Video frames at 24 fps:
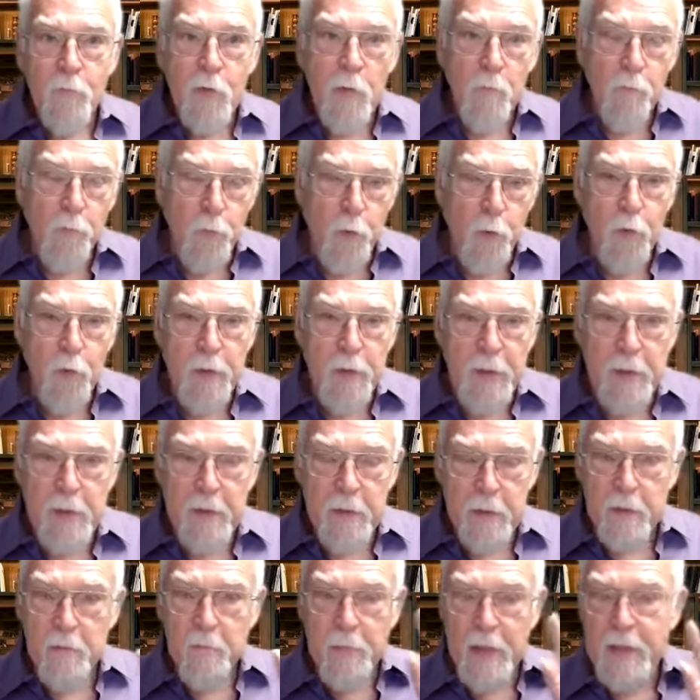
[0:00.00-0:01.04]
From
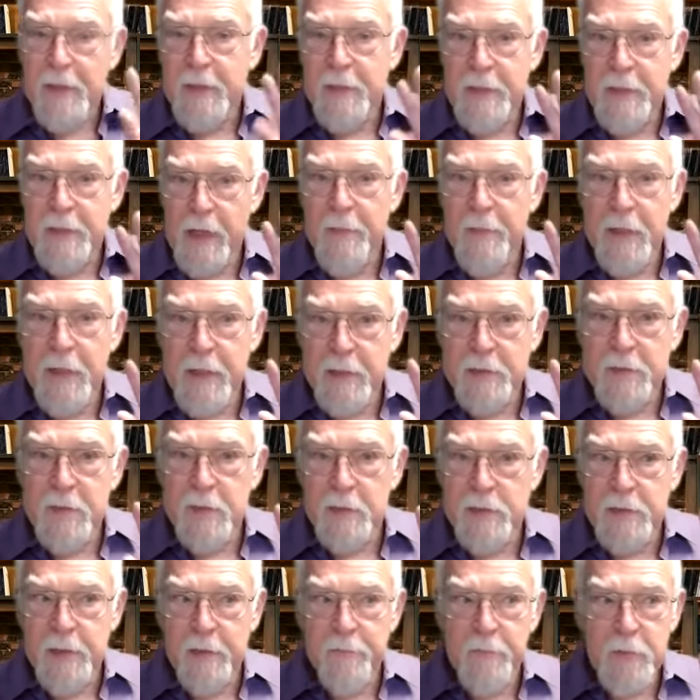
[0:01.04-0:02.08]
pruning, by the time I got
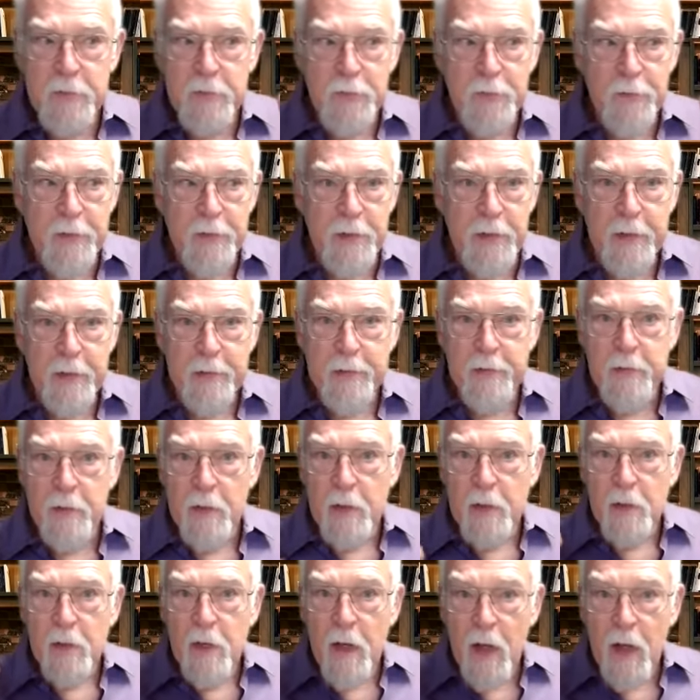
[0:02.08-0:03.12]
to the seventh tree,
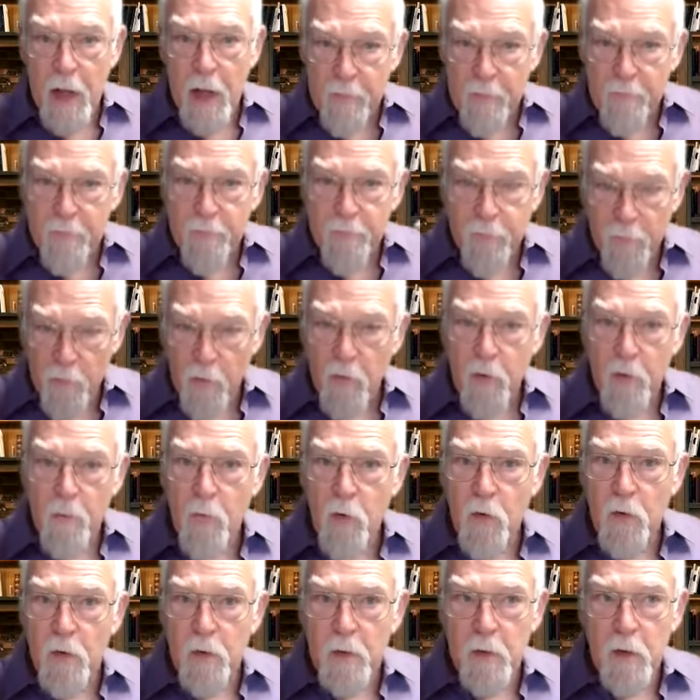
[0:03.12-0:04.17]
I'm far
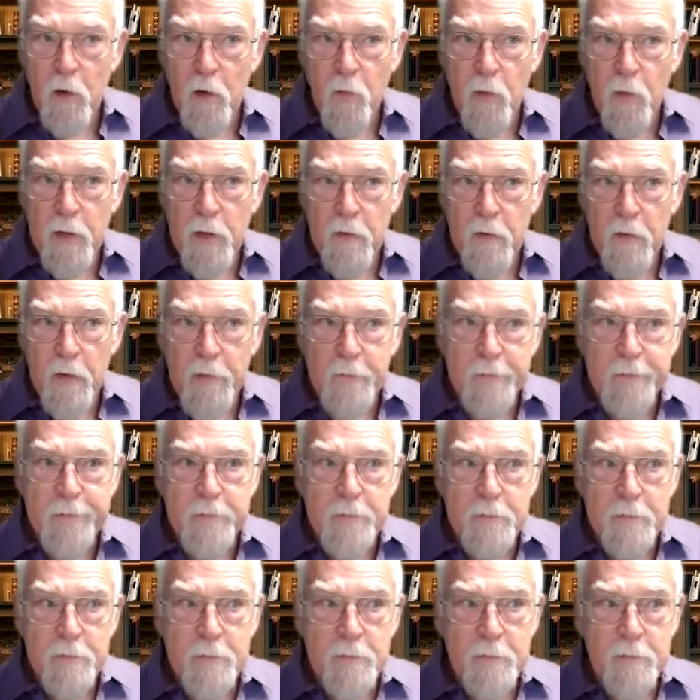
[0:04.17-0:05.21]
more aware of
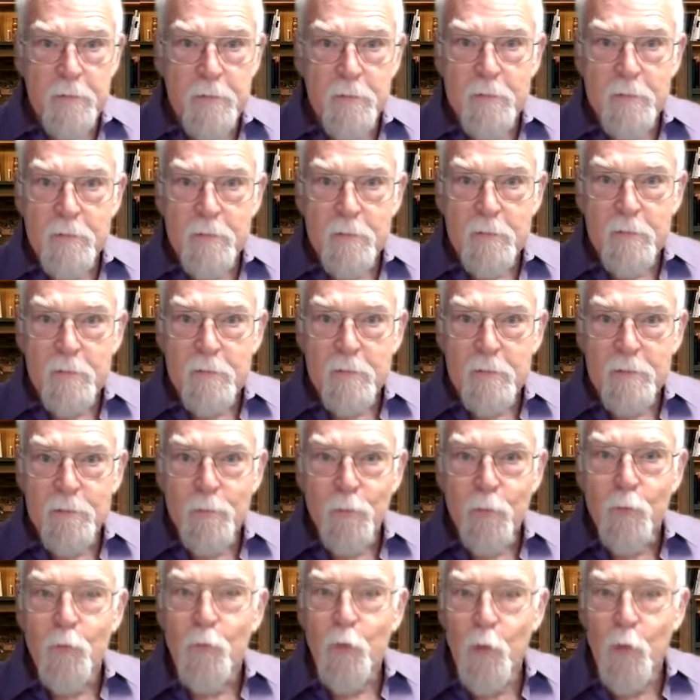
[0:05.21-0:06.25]

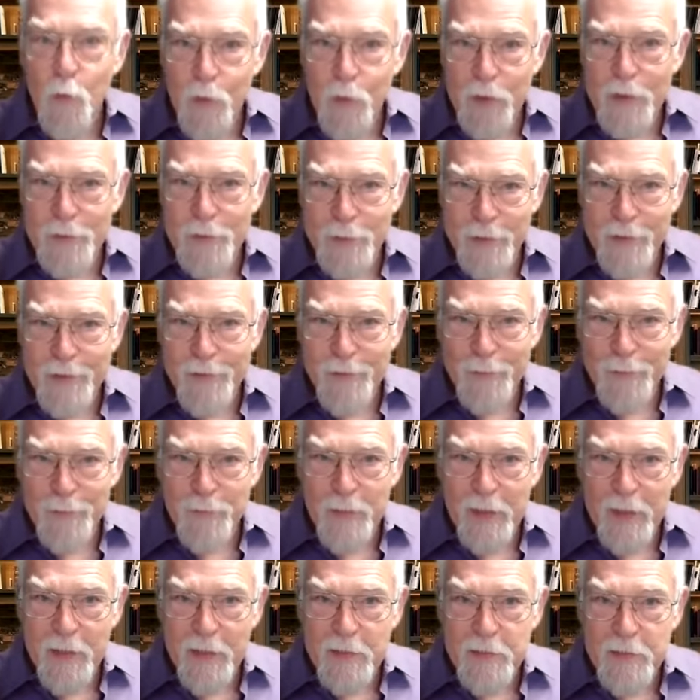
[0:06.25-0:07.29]
pruning
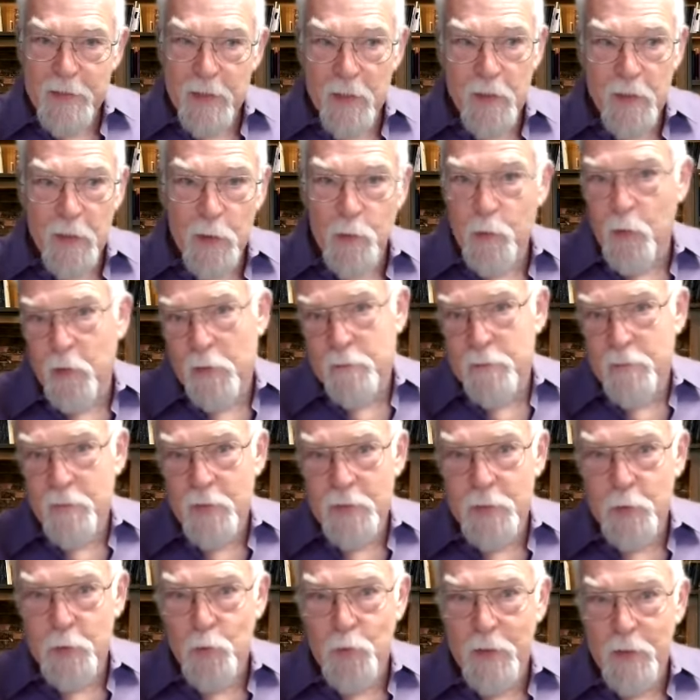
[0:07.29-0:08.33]
skills because I only do it
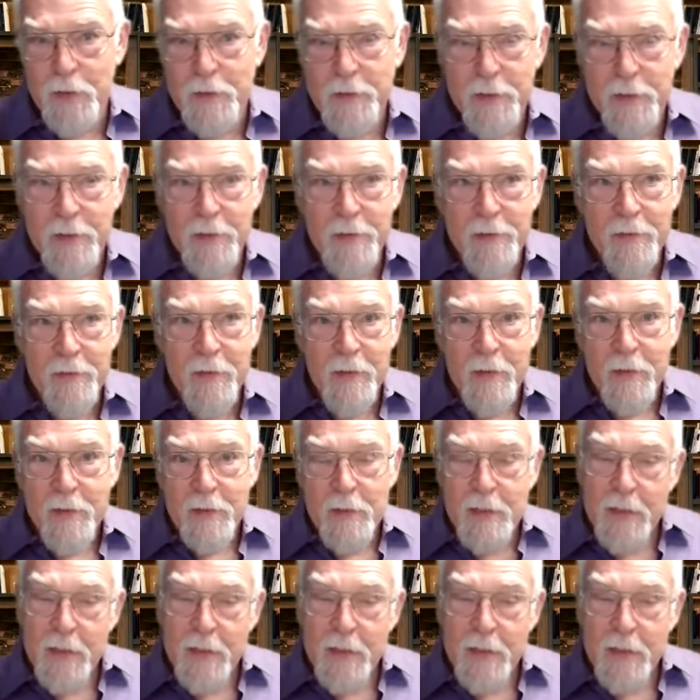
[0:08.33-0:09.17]
once or twice a year.